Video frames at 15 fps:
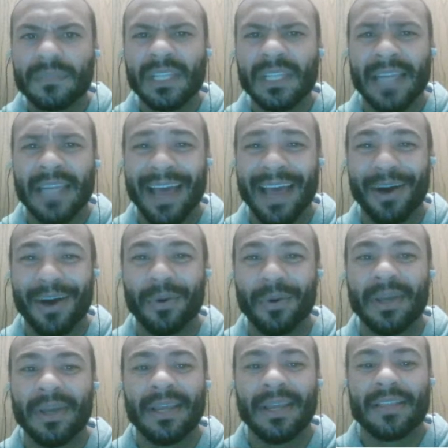Now,
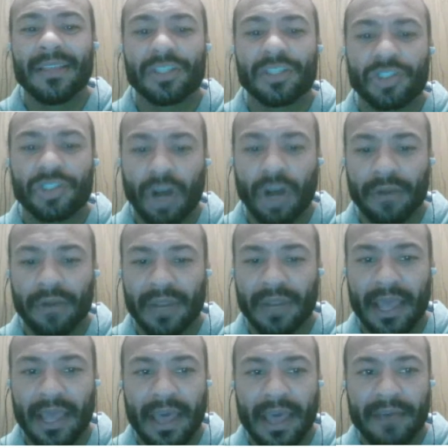this chart that
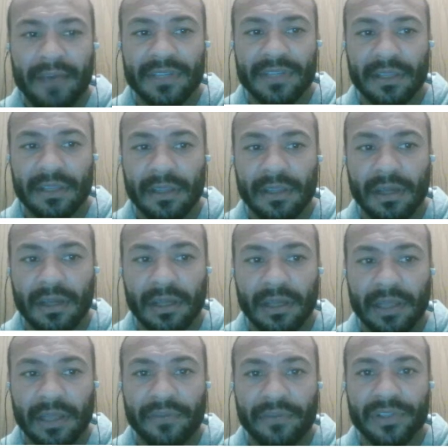I have to
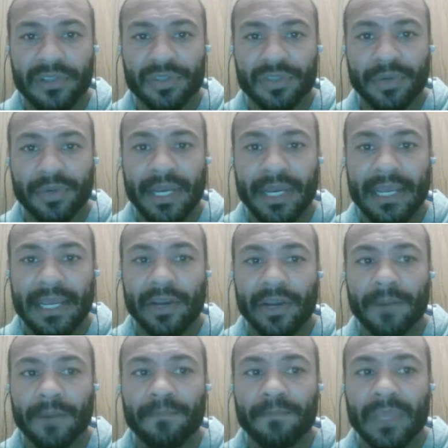the left of the screen
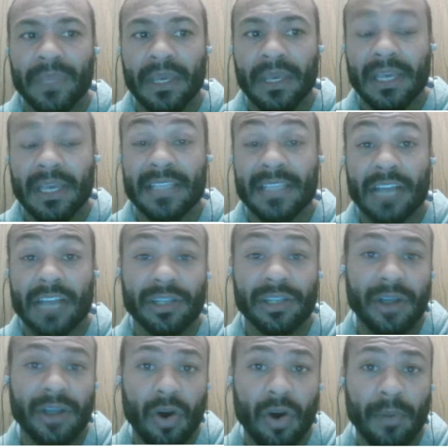here is
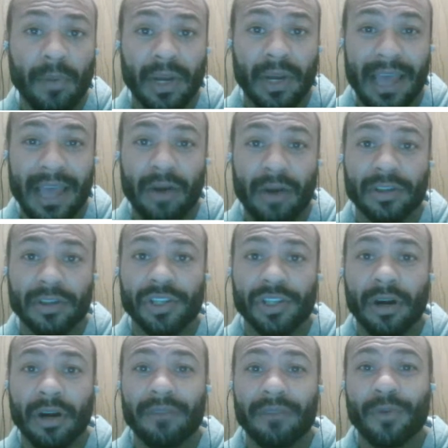actually an Omer counter
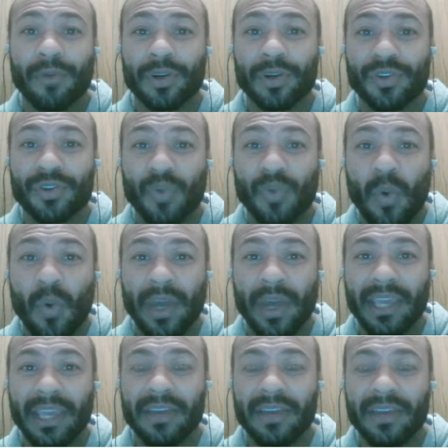chart for
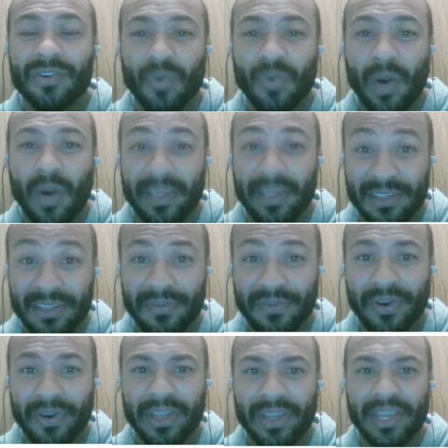2020, this
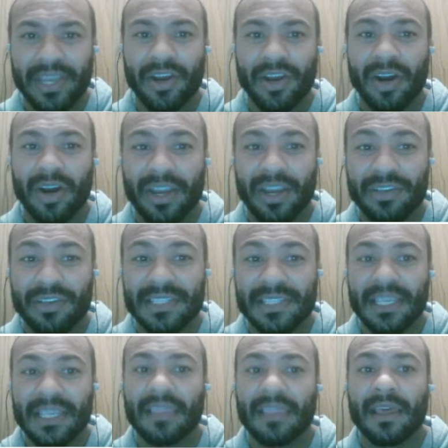very year. And you can
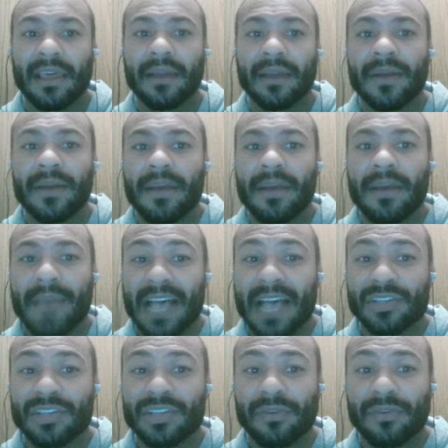see that
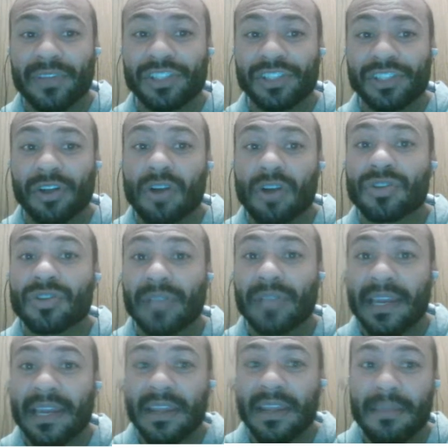Passover this year also
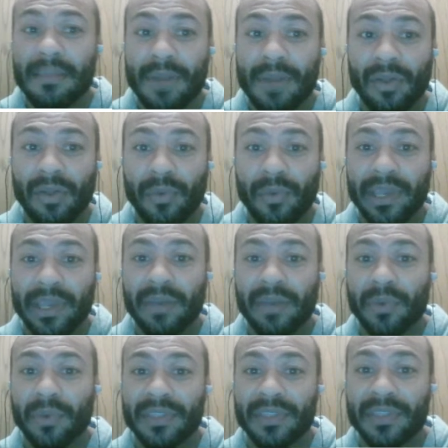landed in the middle of the
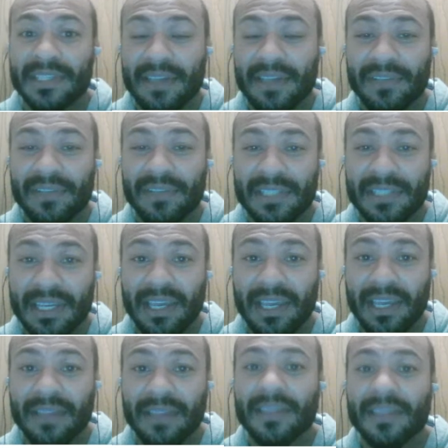week with the 17th